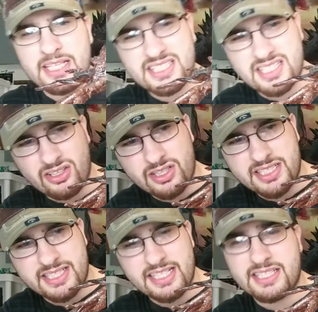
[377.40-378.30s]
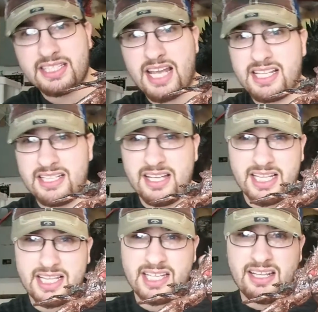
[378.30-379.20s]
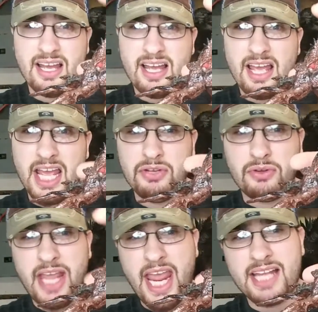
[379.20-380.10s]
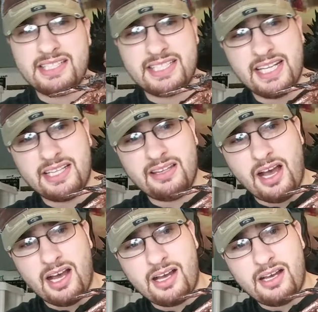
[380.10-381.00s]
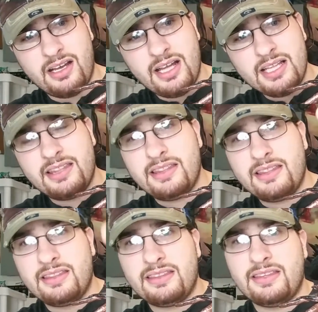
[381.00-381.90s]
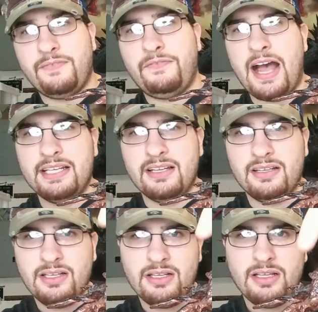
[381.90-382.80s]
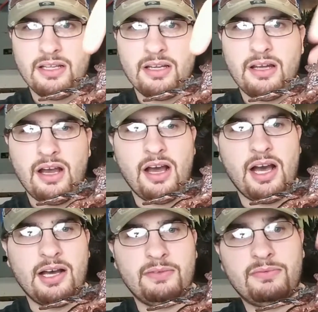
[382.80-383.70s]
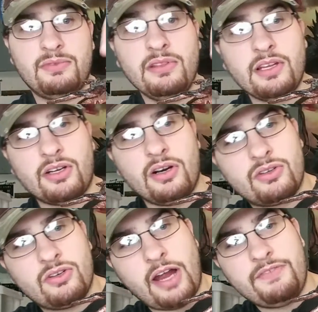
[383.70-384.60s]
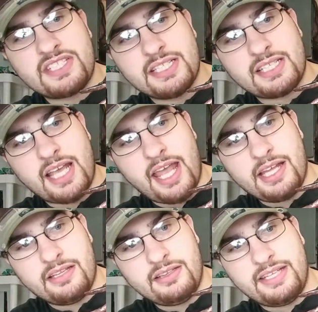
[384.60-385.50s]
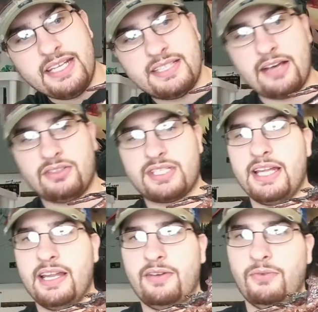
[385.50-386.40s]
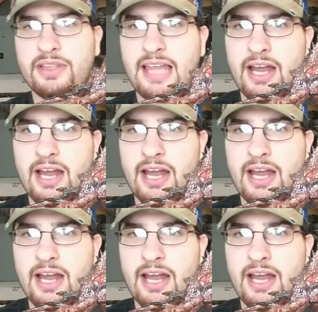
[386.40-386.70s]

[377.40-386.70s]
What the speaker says: still looks decent, and you can see defined little crevices and details in it with that